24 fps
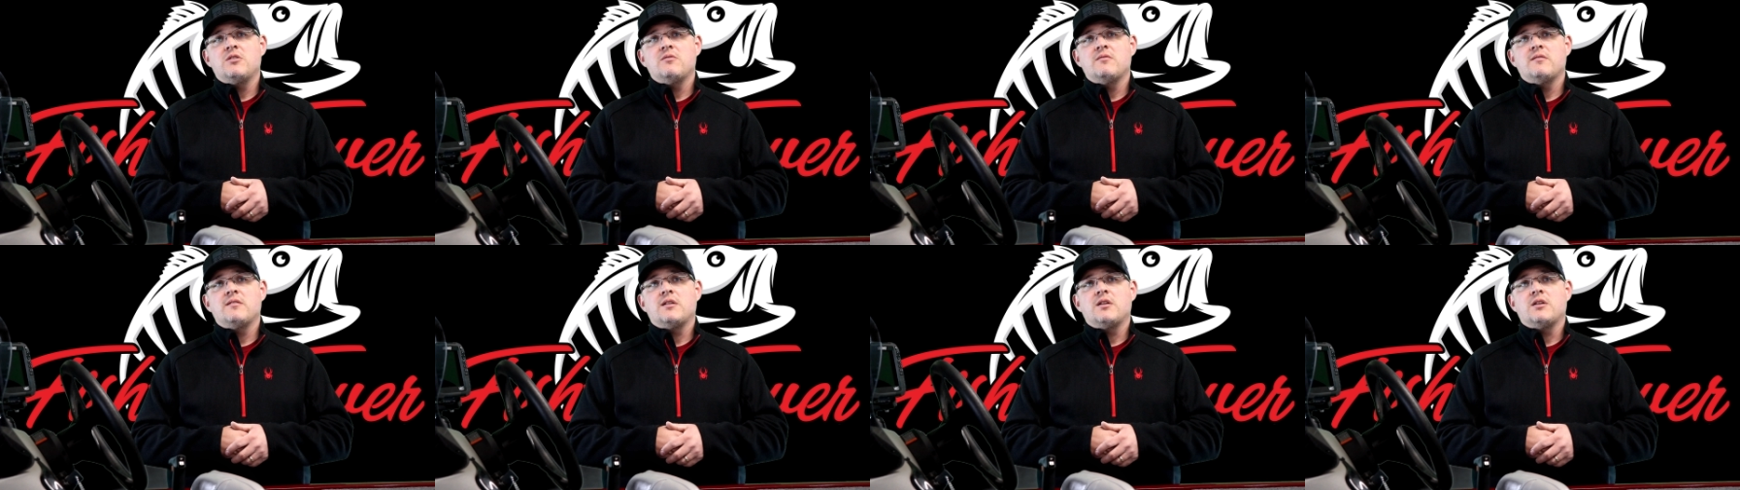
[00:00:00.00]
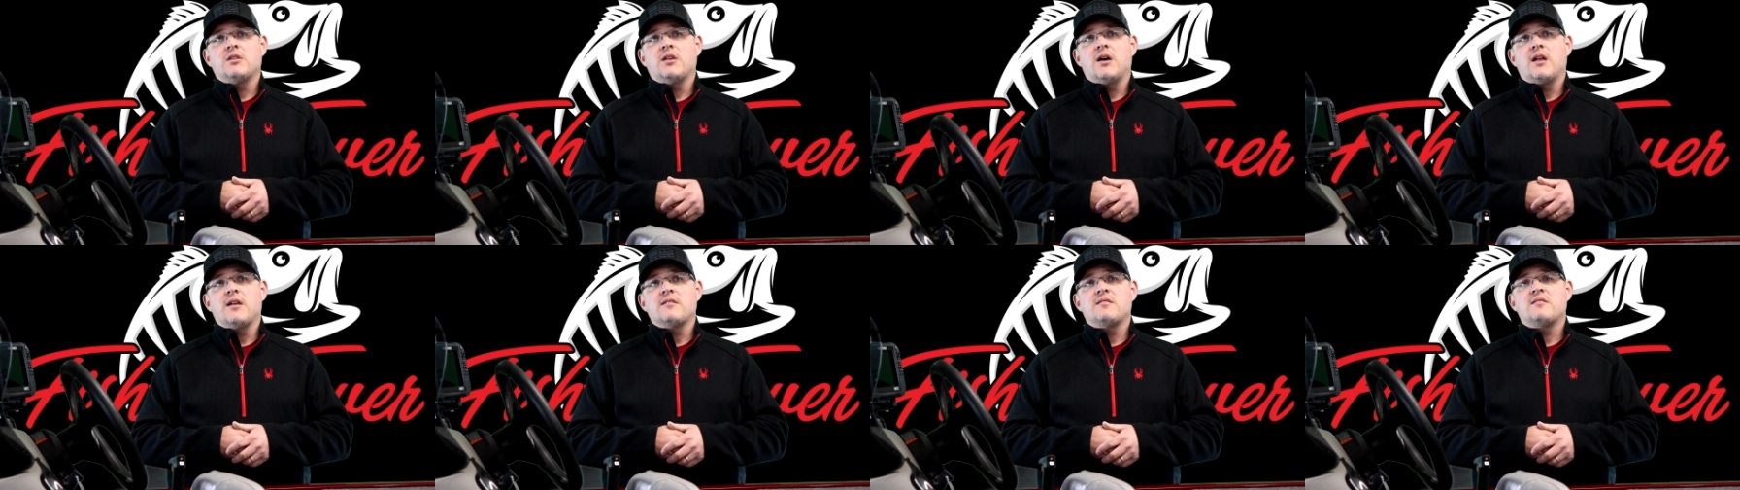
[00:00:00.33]
using a
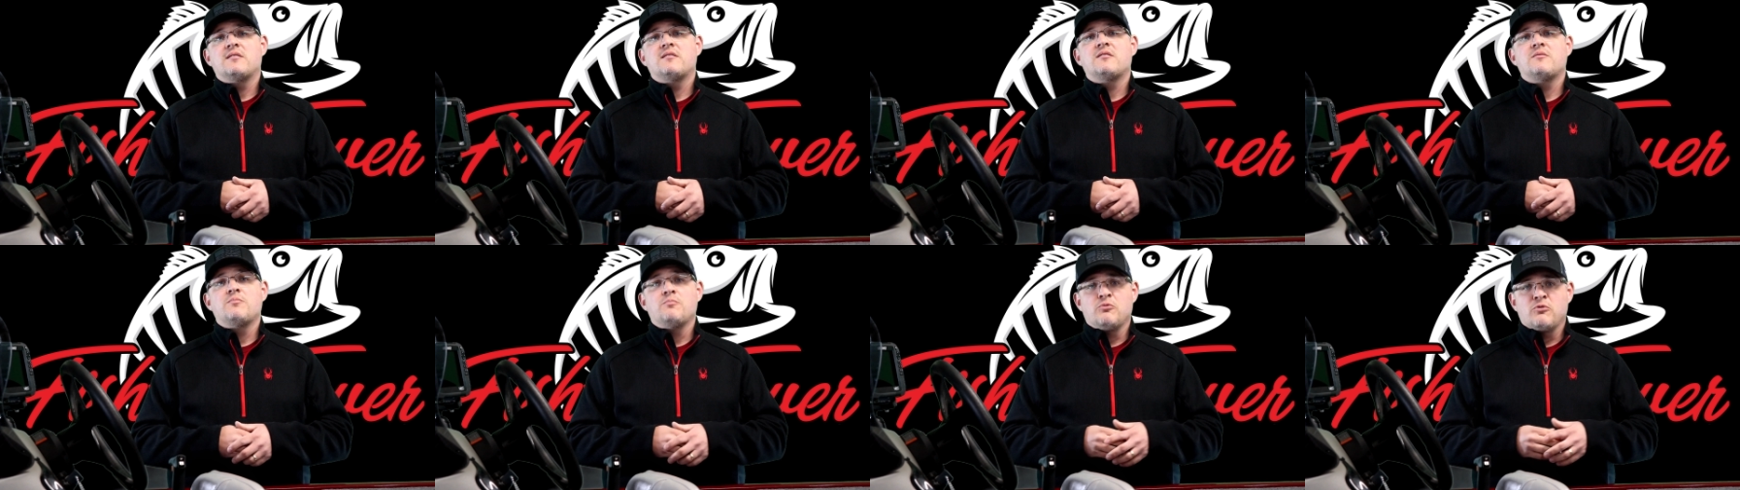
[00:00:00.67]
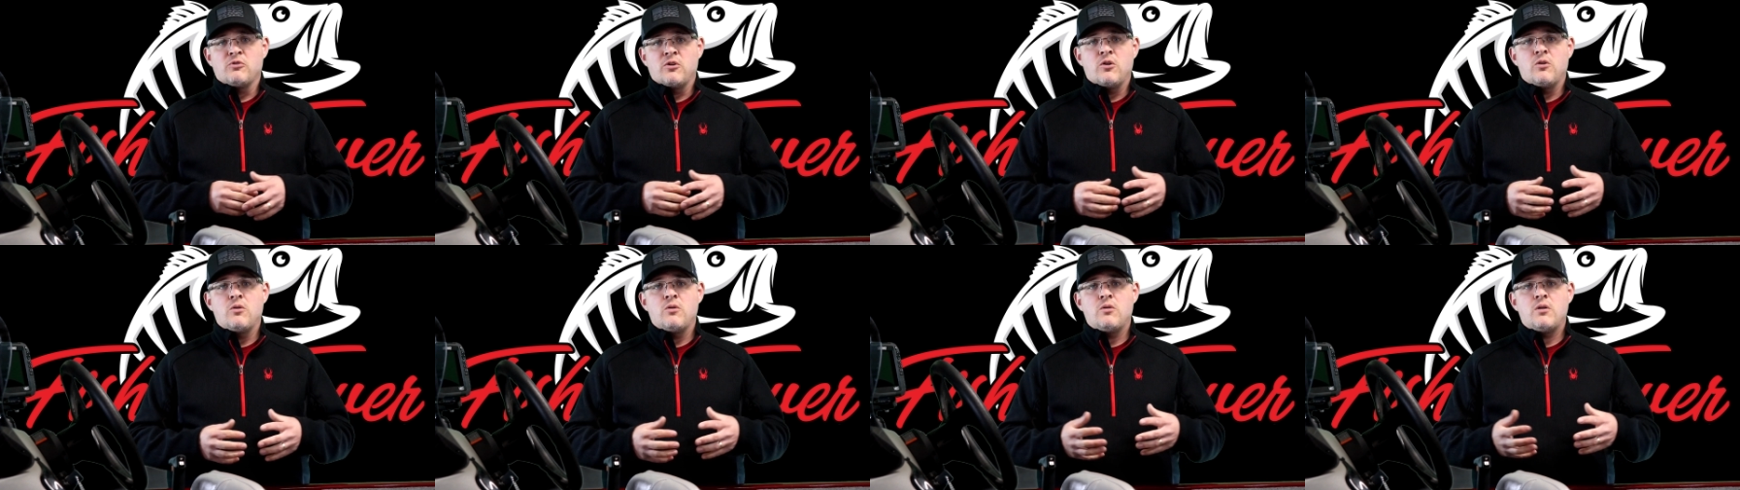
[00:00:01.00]
lot of
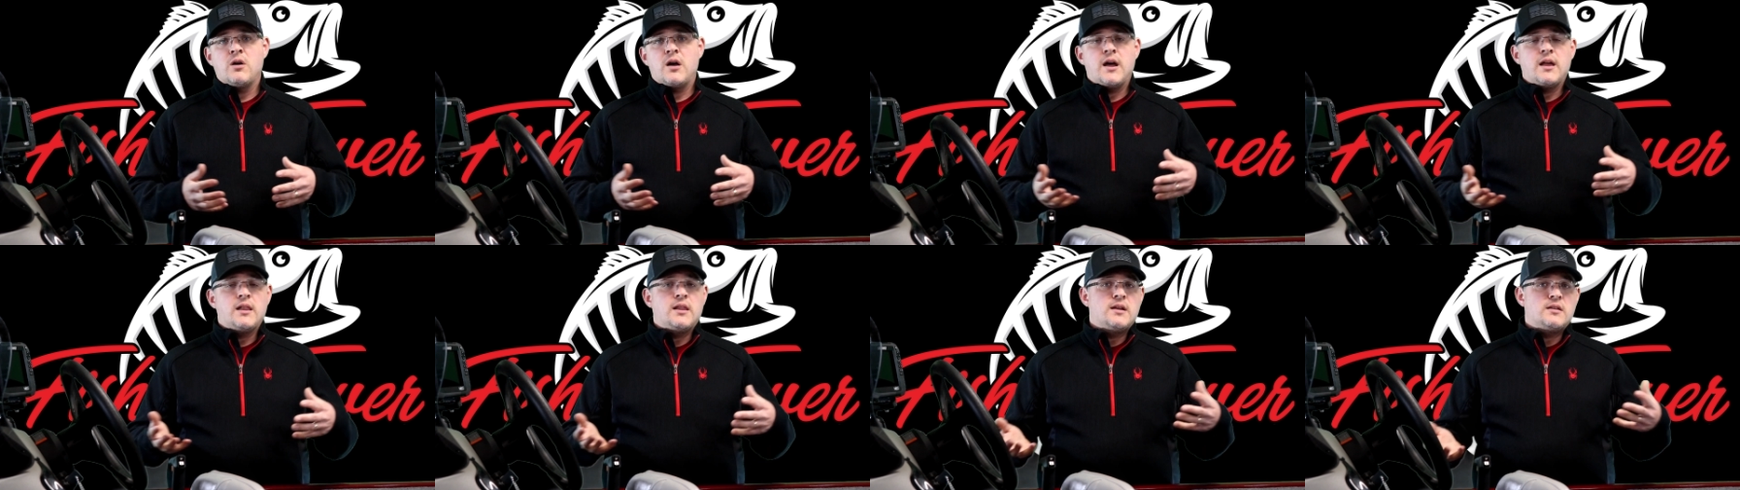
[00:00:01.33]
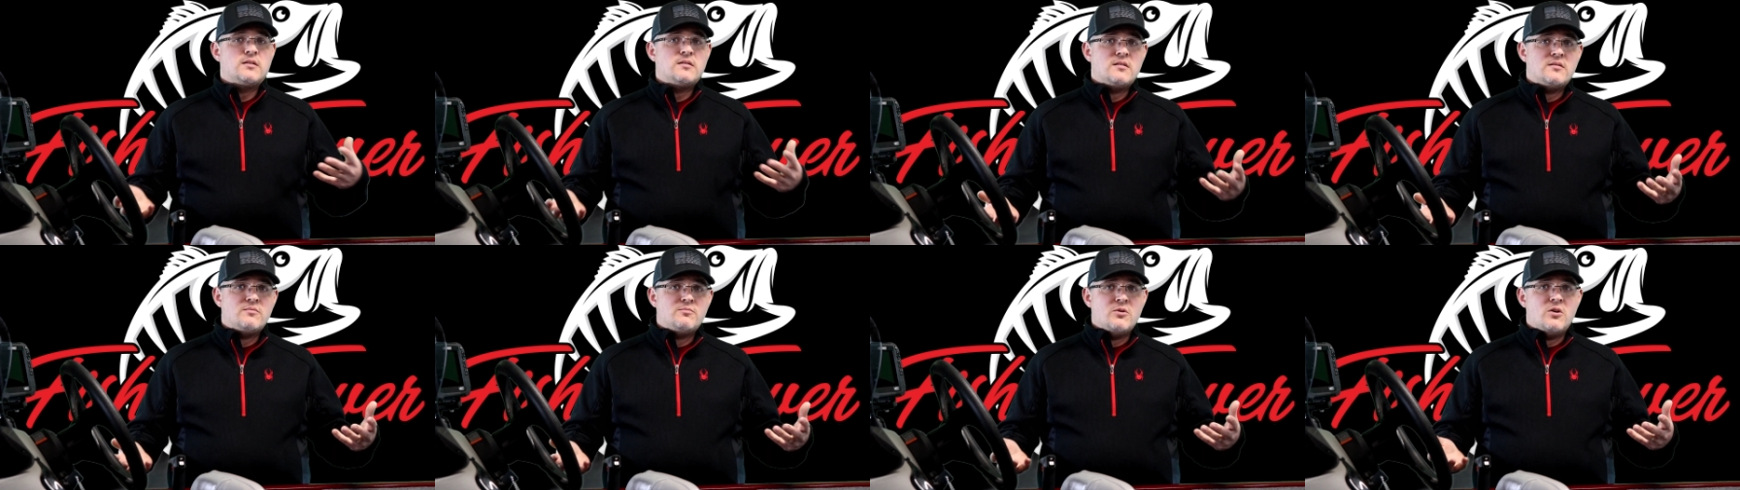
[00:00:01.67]
Spro. I like
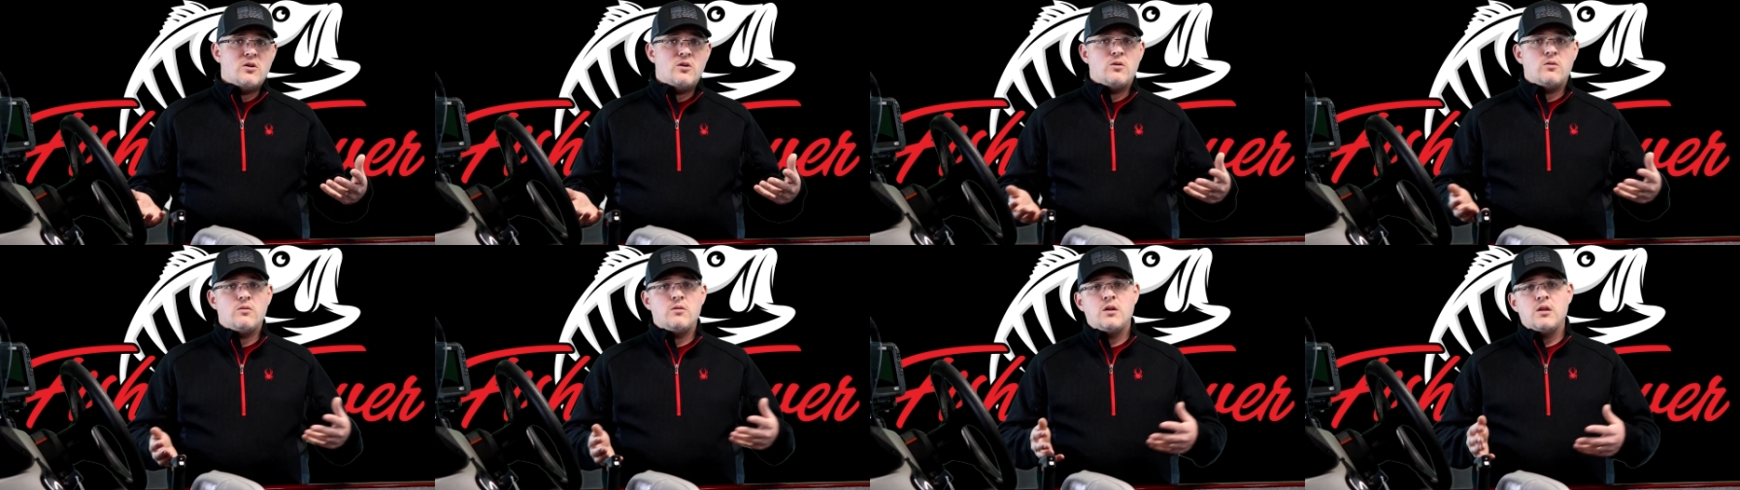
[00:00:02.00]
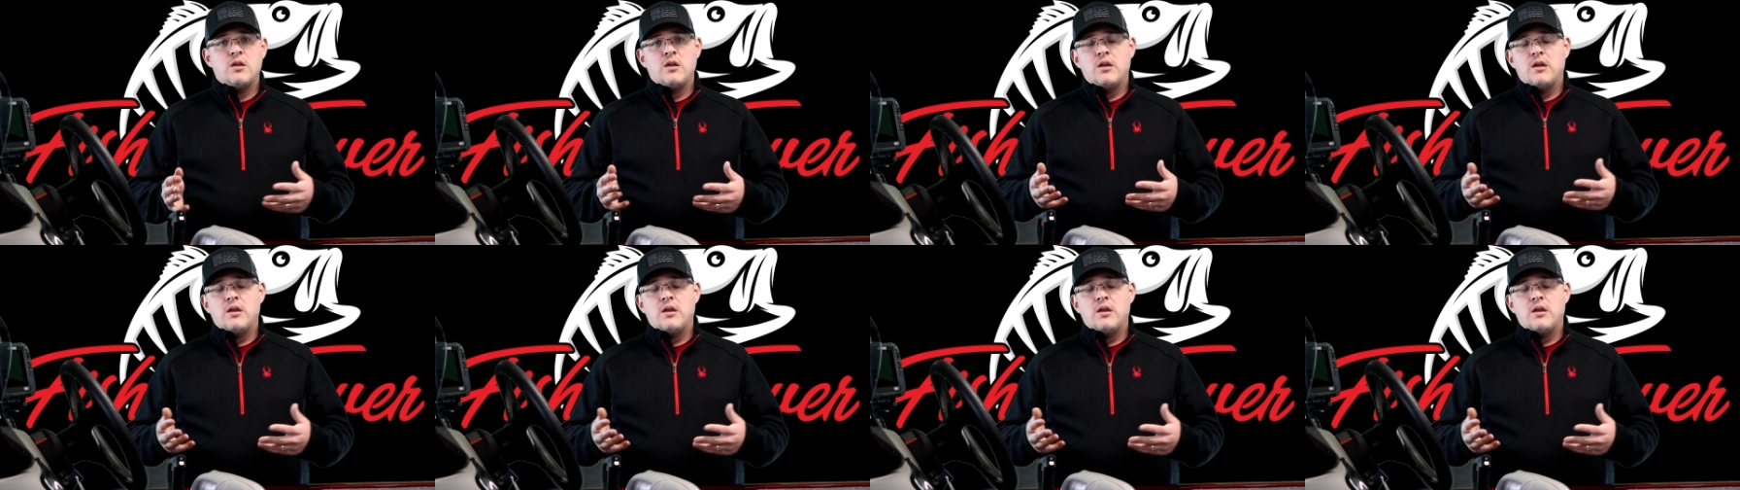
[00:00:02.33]
the Spro.